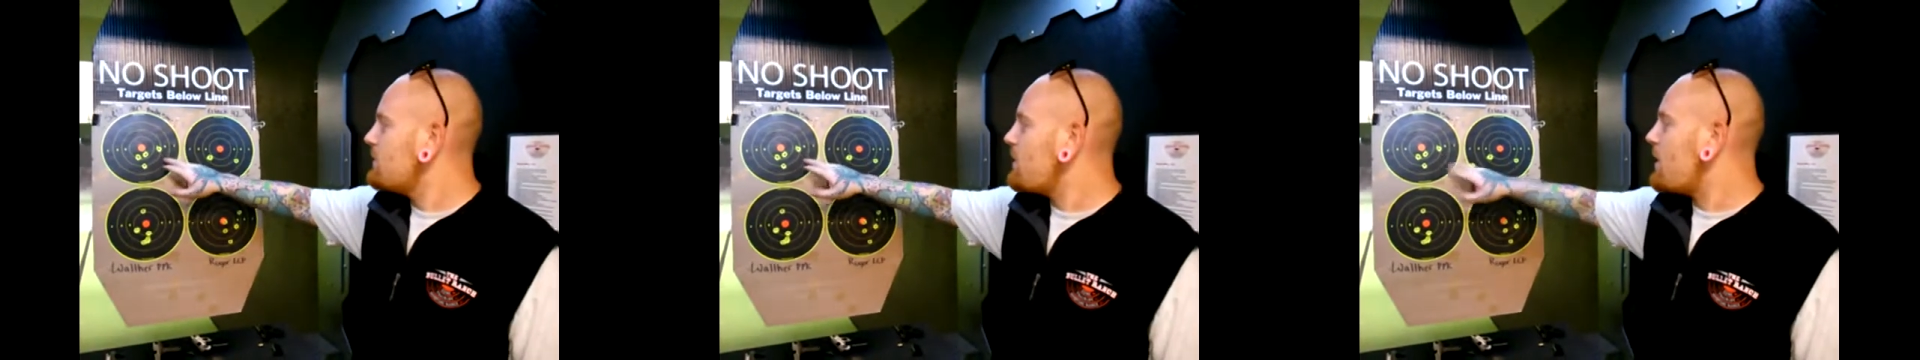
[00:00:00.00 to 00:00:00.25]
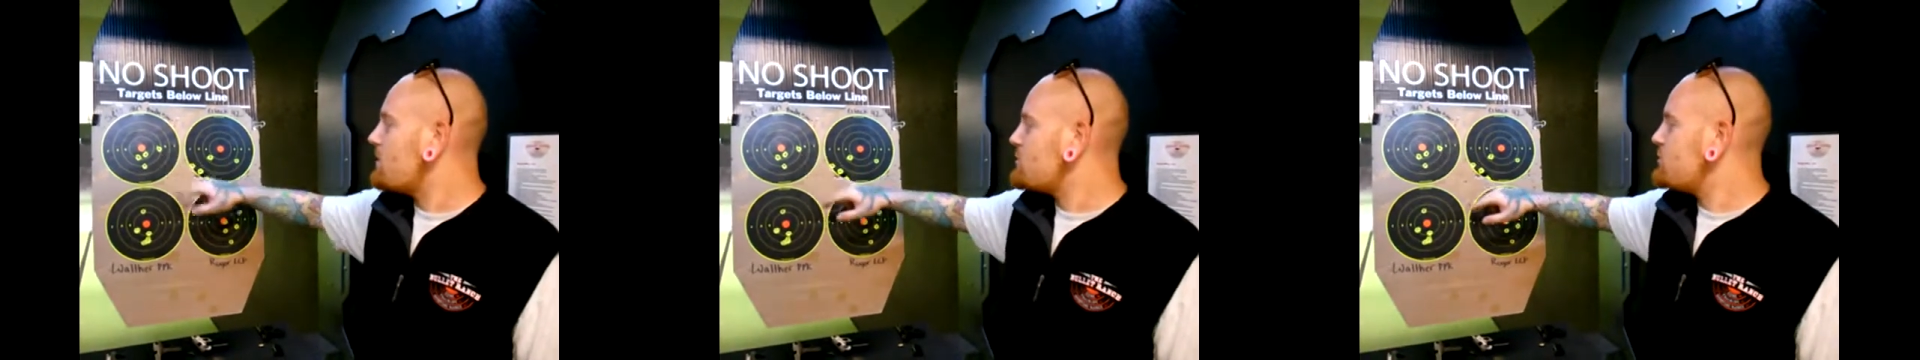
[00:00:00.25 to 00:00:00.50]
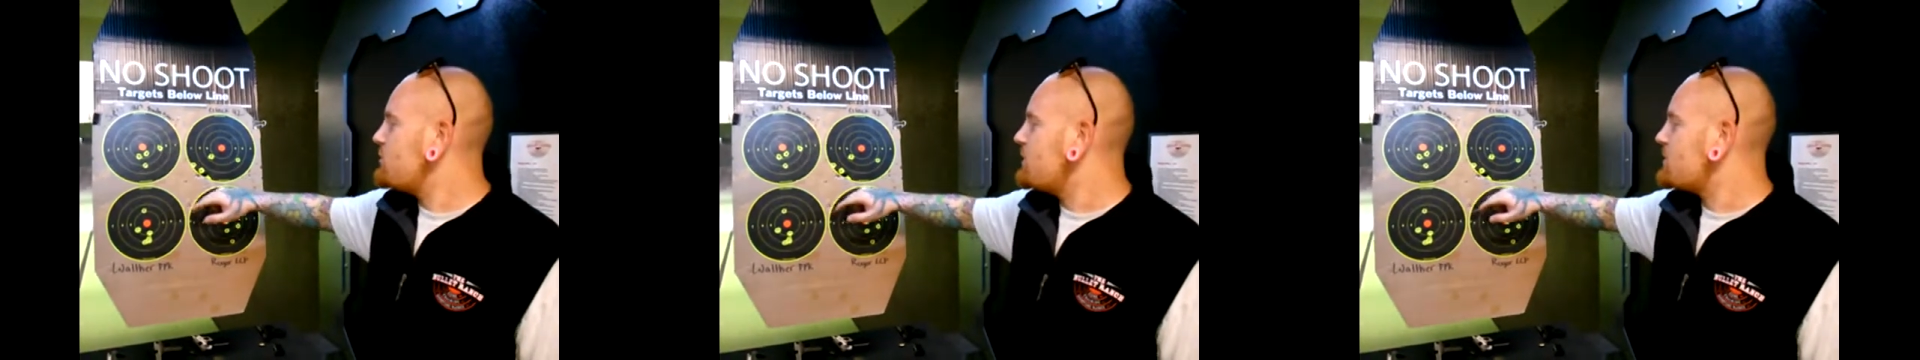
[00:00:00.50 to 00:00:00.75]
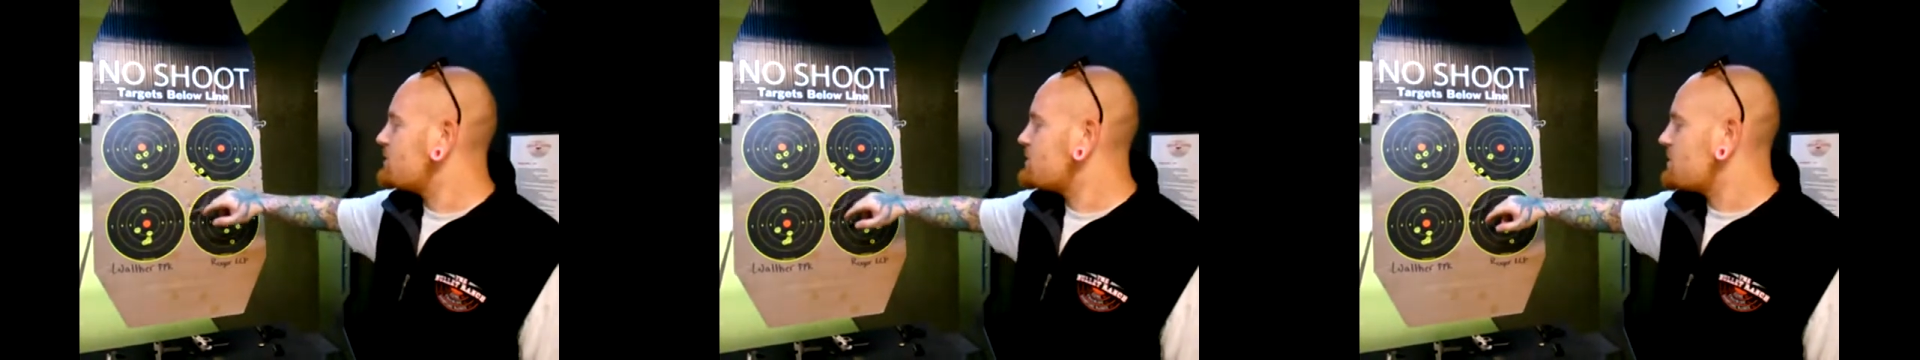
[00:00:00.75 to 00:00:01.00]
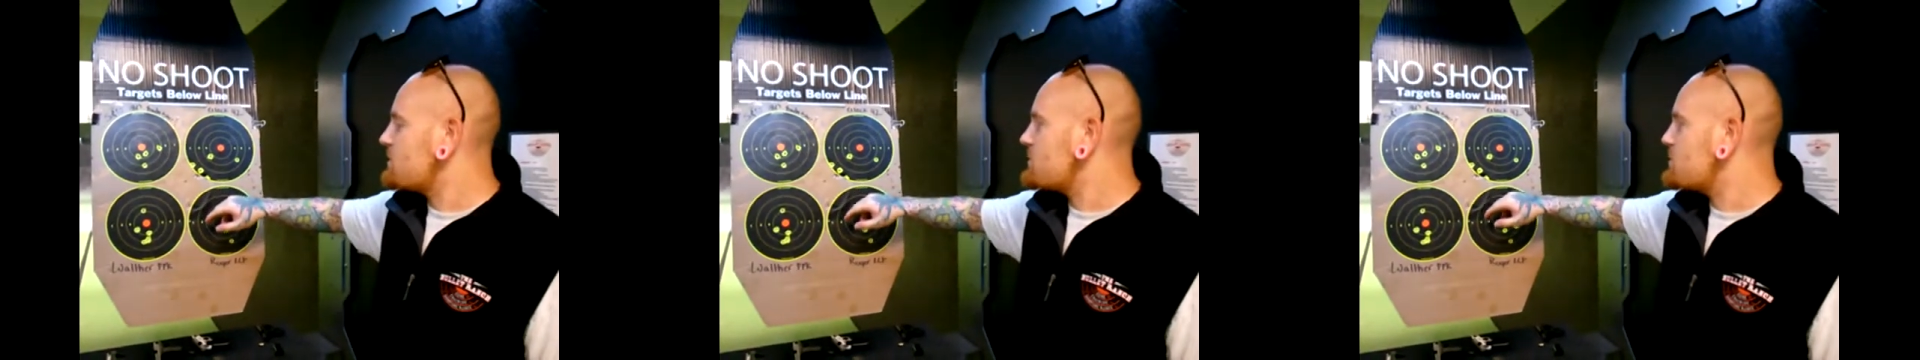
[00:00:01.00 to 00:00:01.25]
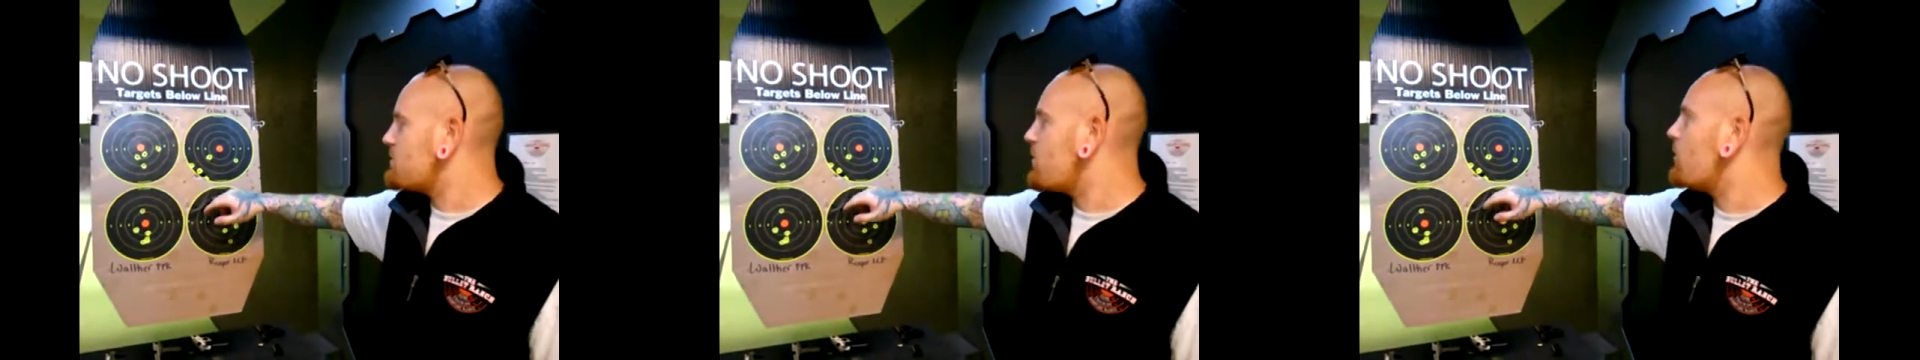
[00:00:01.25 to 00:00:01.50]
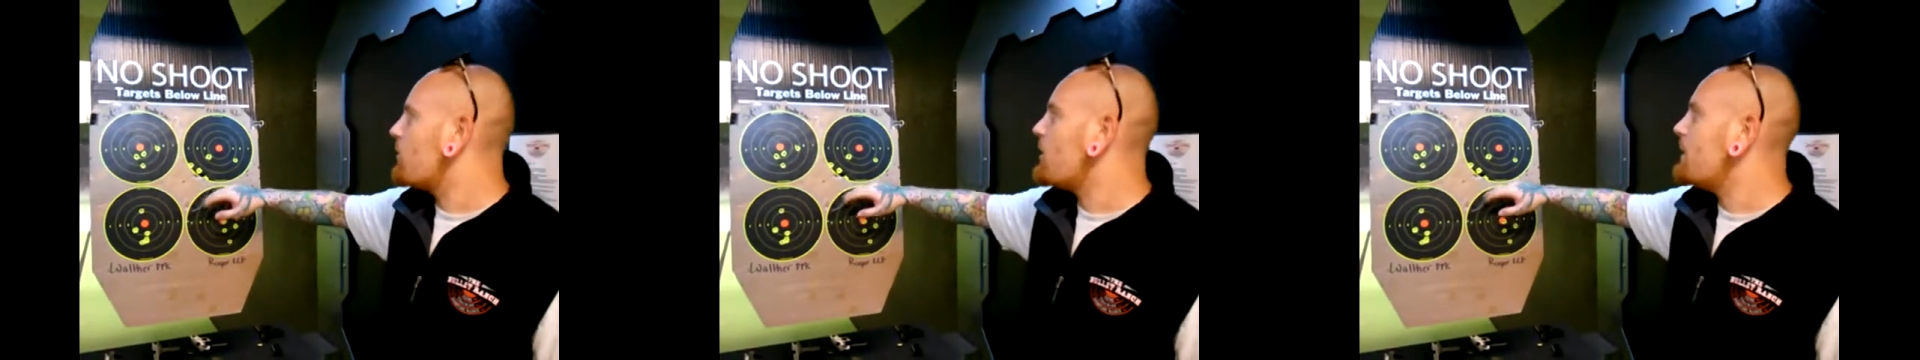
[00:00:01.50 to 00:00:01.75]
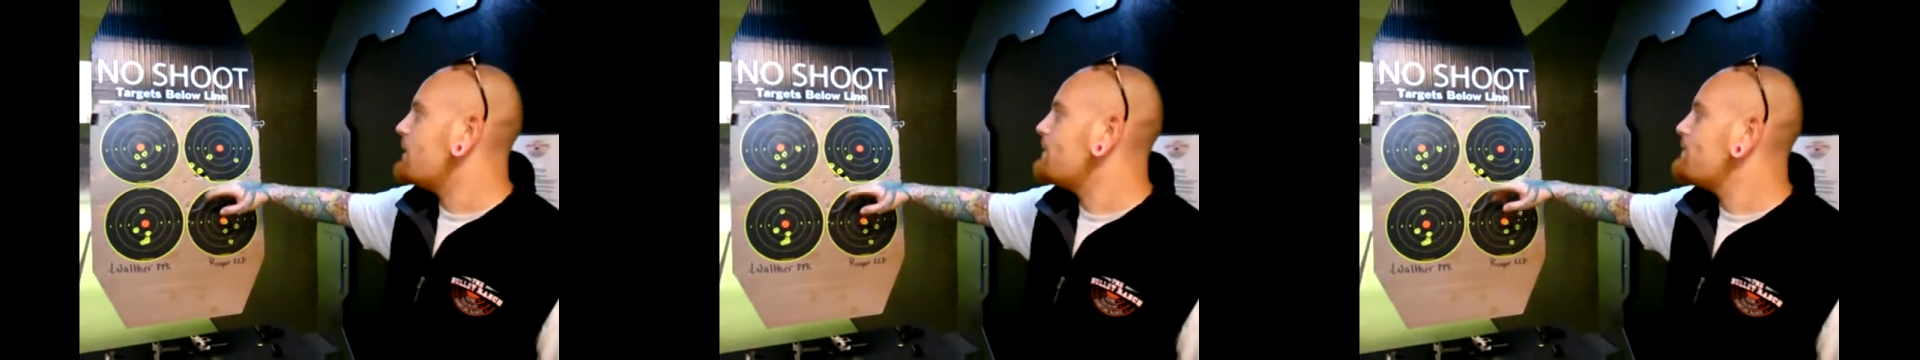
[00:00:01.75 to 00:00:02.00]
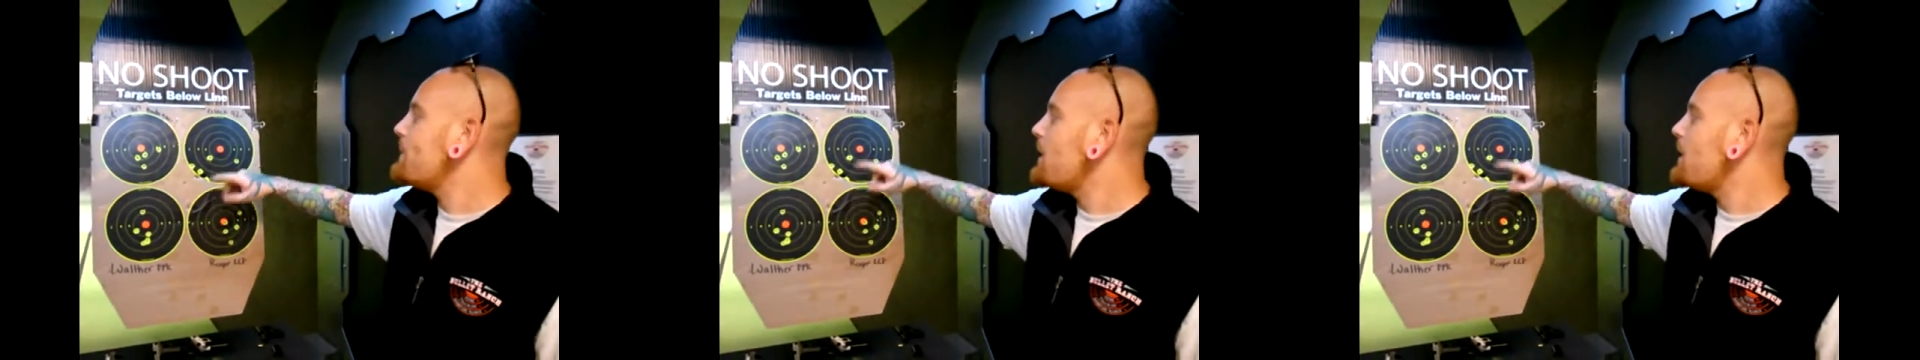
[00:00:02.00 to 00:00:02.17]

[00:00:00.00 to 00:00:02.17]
not shooting such a small gun.